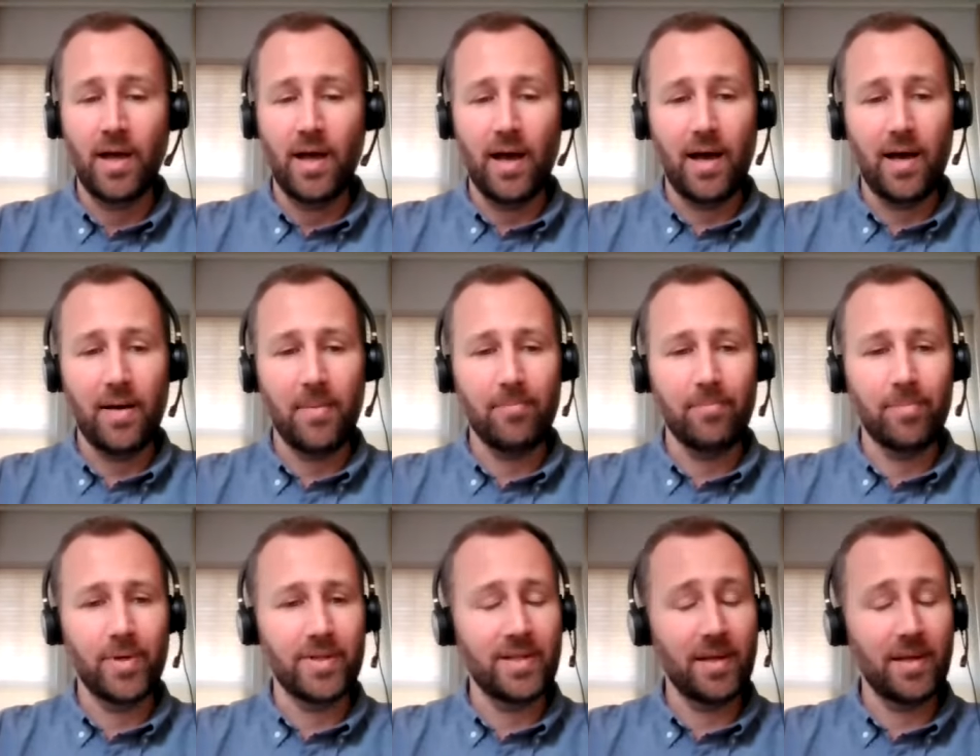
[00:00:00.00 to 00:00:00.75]
Um,
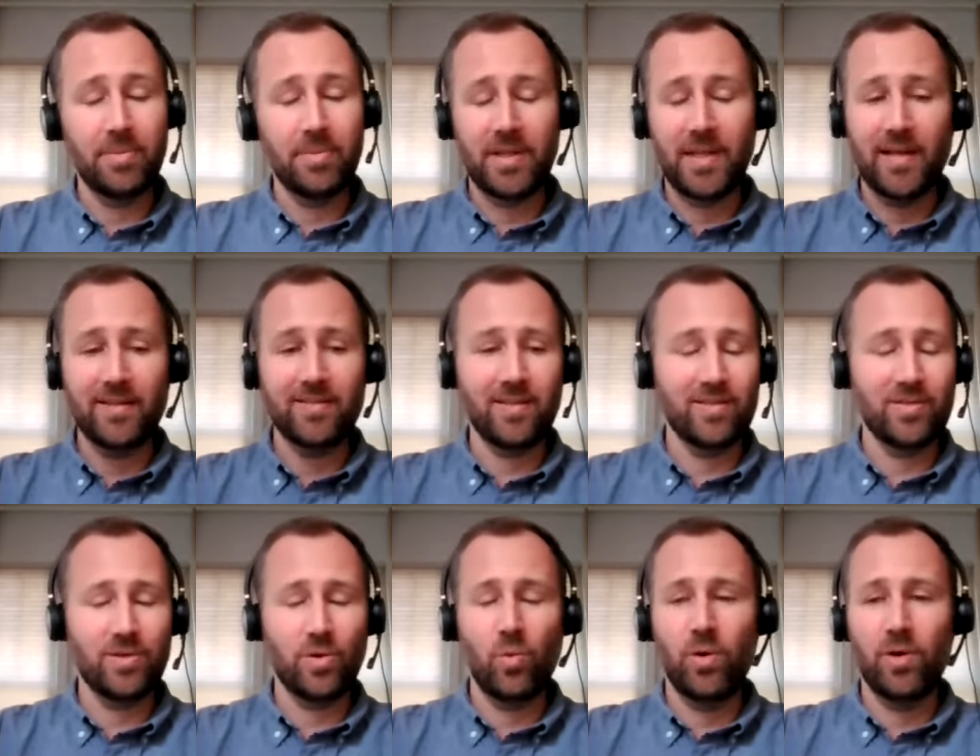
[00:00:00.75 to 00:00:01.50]
but that, but that's
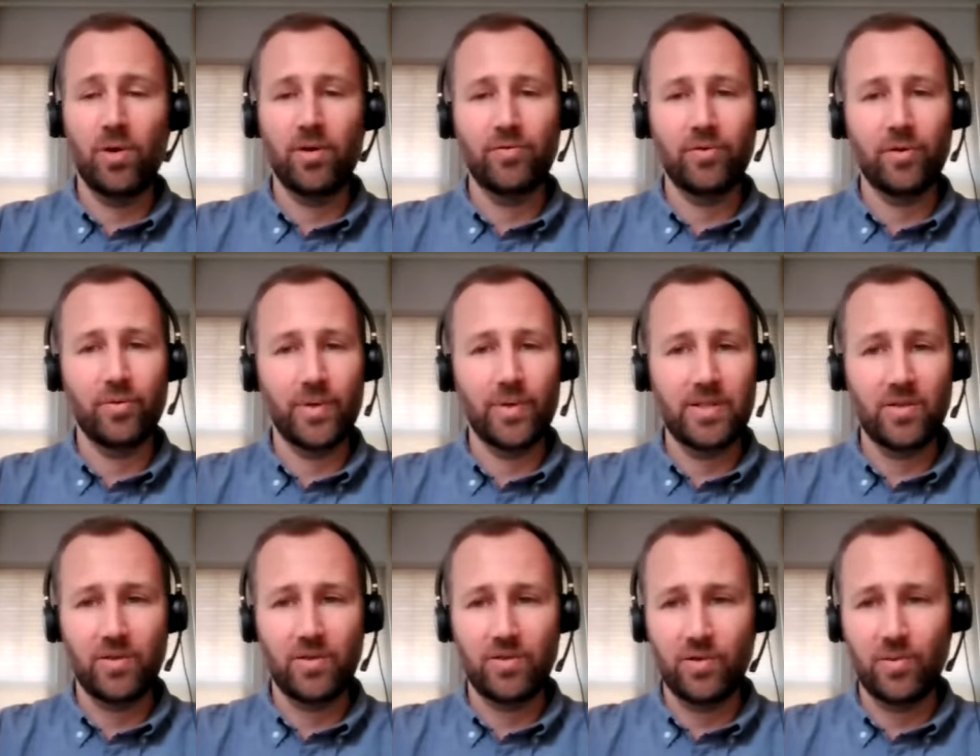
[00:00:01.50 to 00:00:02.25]
such a wonderful
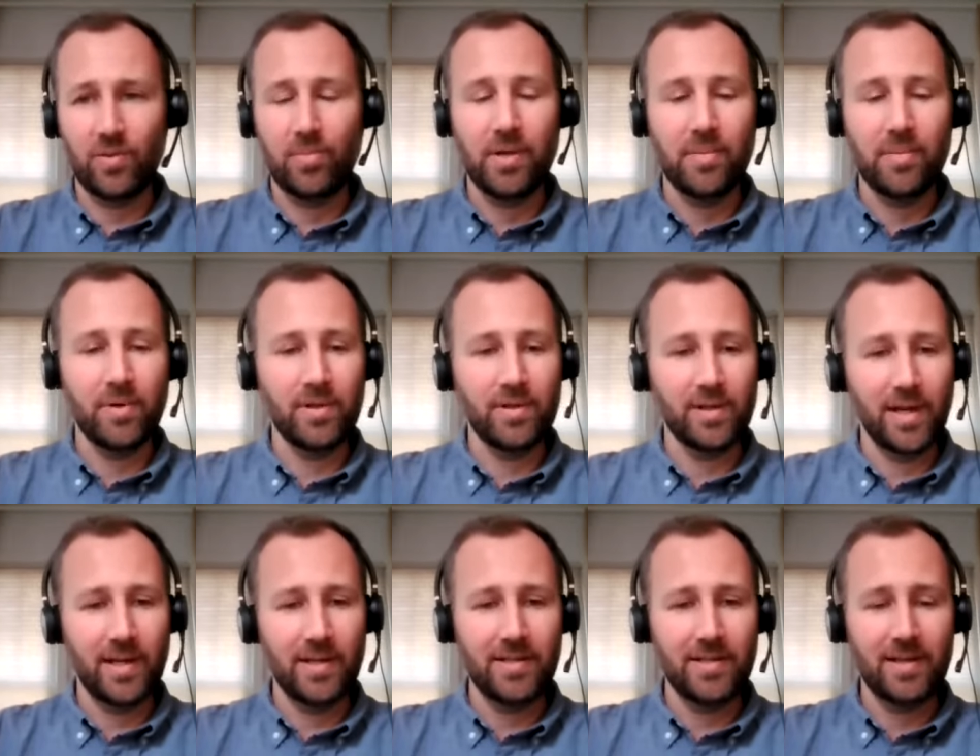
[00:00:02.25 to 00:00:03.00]
resource for
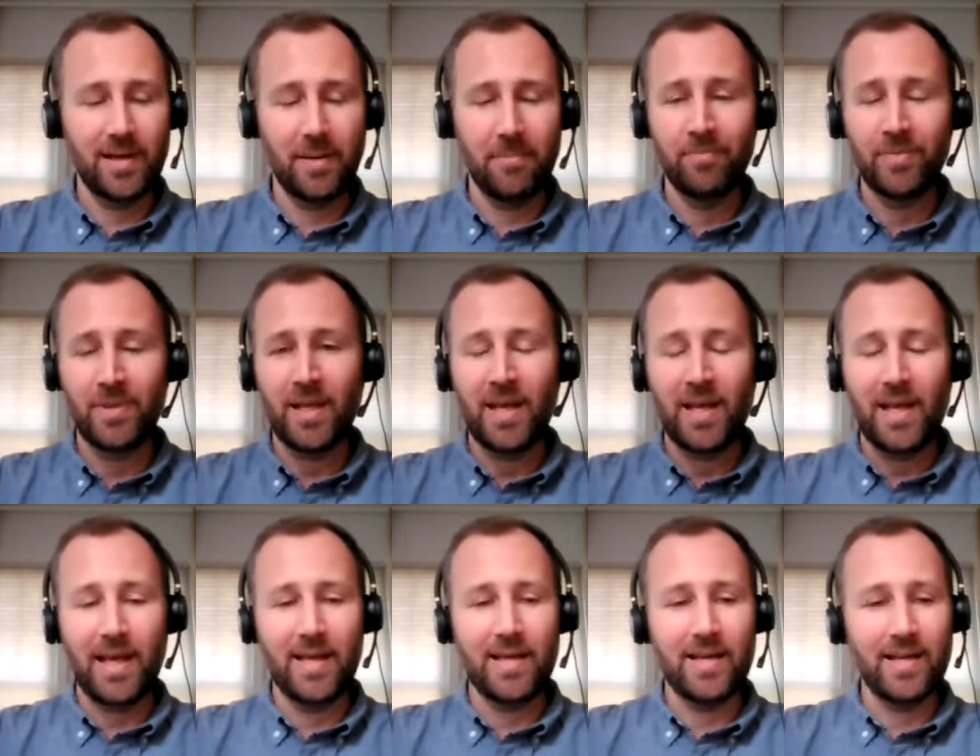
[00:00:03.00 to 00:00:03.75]
people. And um,
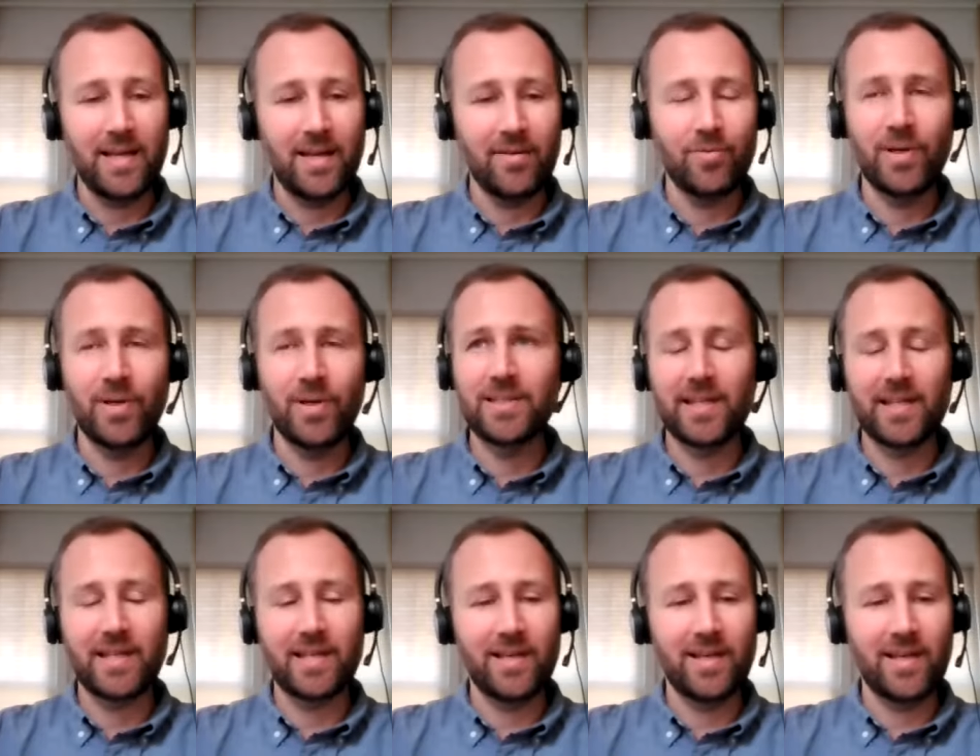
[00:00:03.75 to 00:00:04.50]
and it
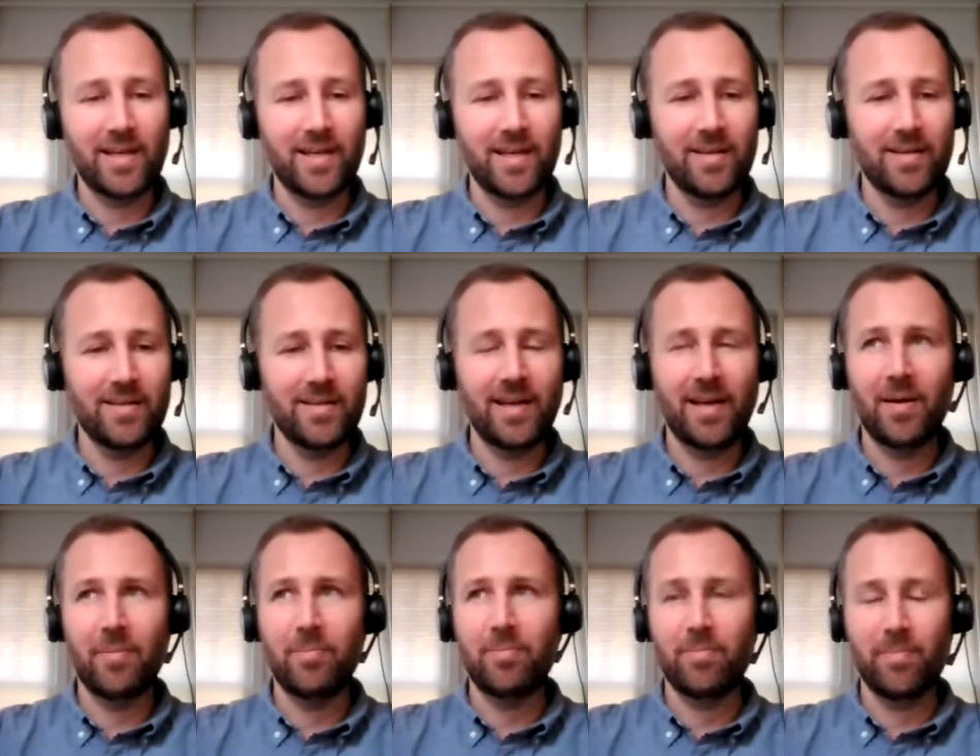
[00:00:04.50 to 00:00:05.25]
really, it can
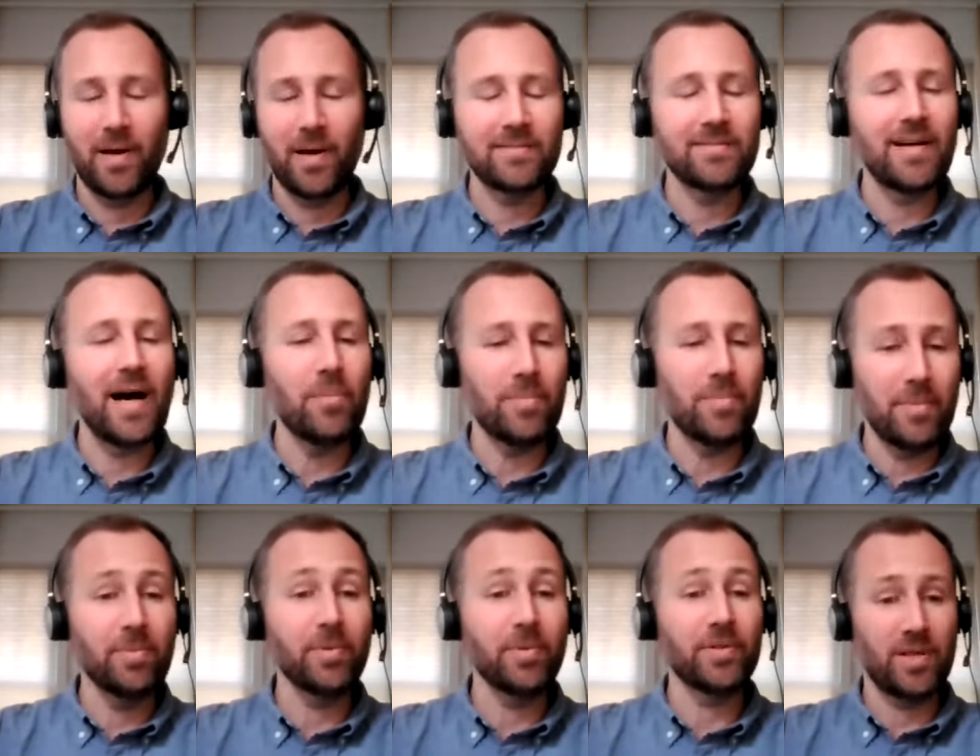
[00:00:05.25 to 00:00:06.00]
uh, allow
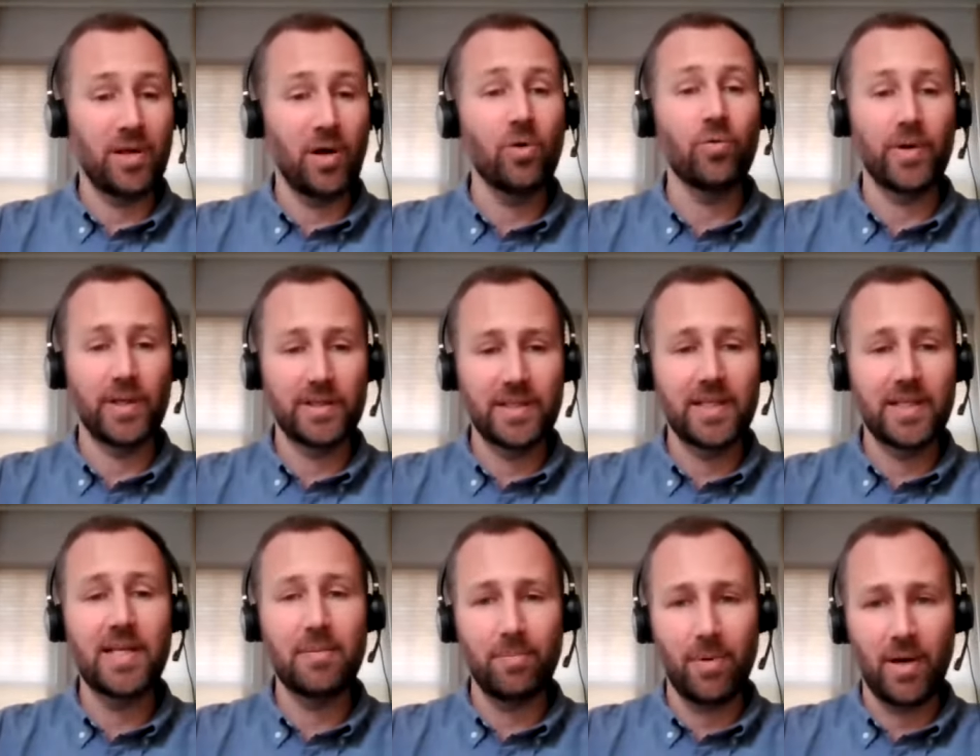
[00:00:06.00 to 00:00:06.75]
people to go really
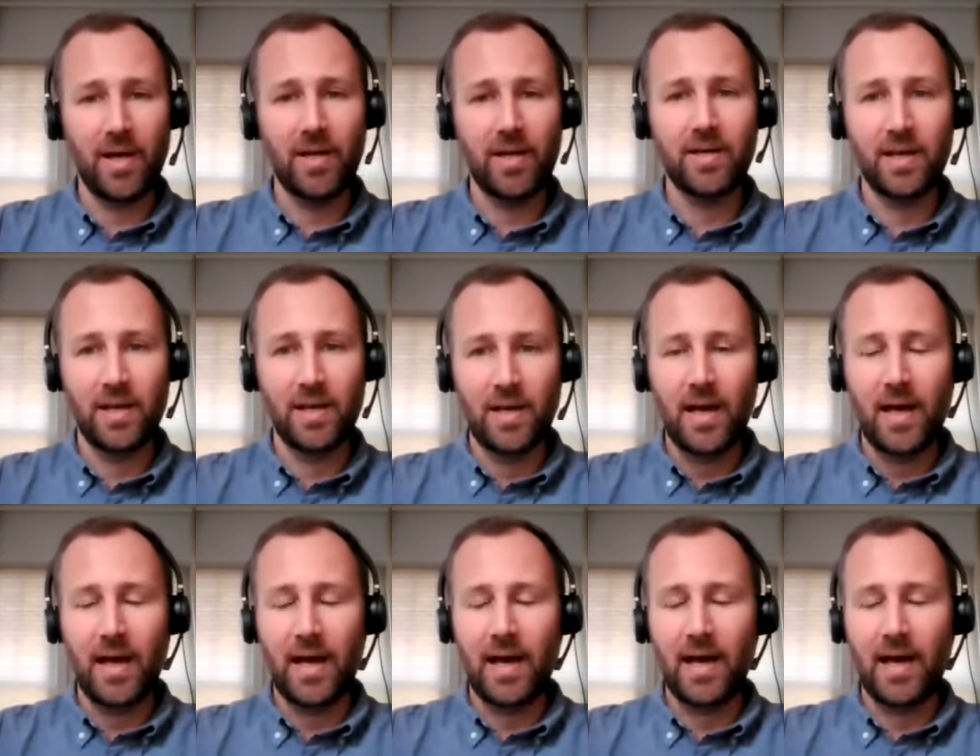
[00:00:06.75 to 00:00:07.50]
deep on,
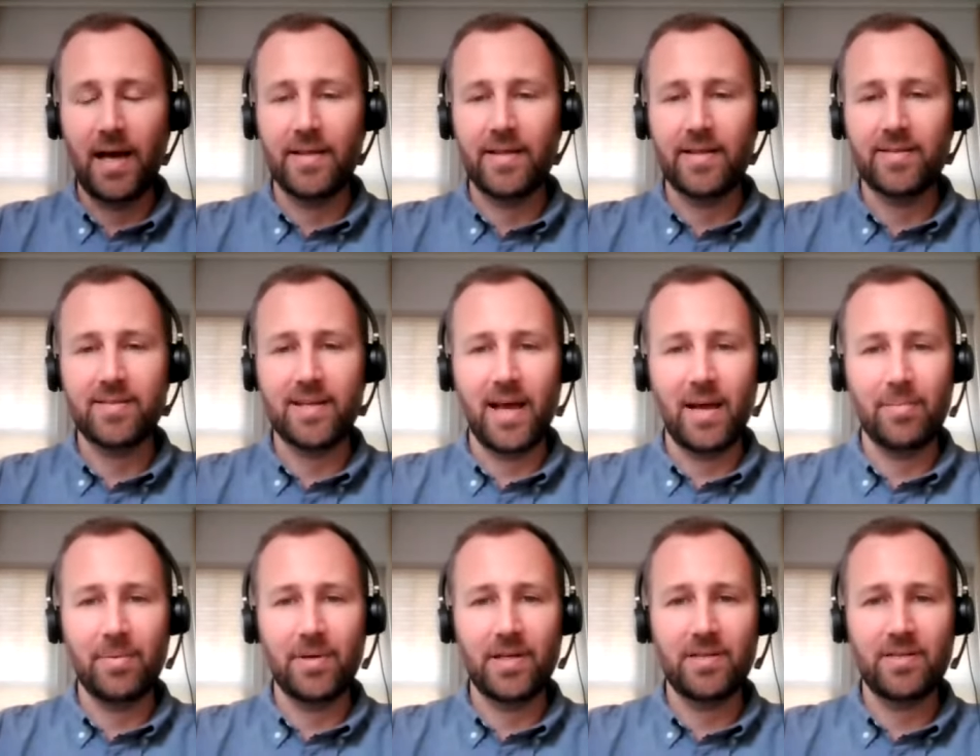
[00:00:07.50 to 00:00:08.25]
uh, on this
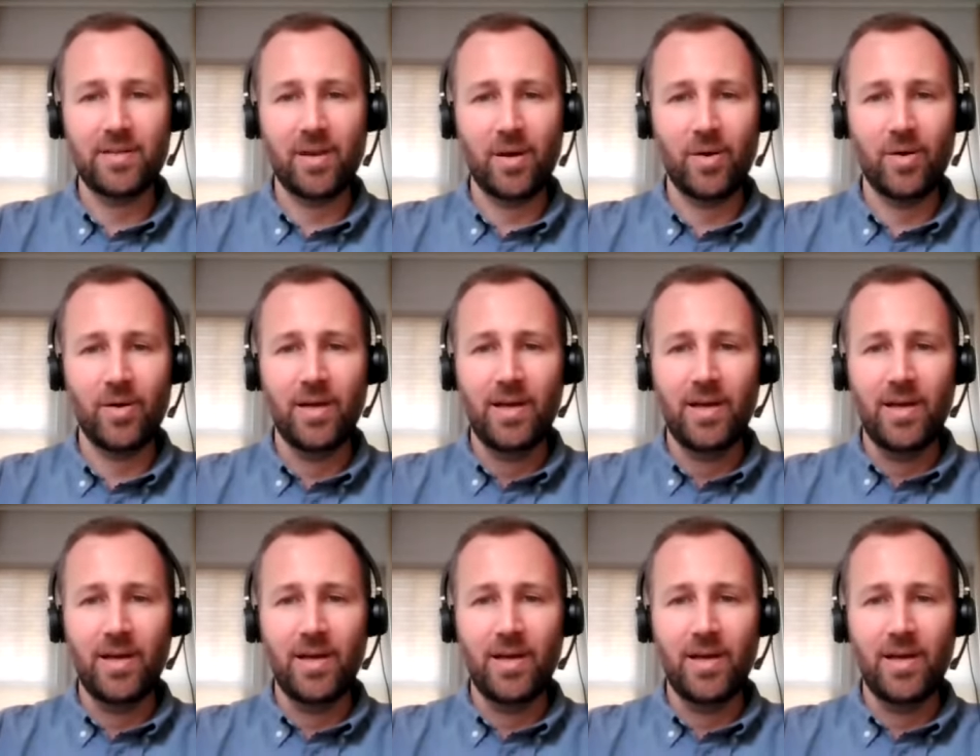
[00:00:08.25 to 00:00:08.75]
topic. So,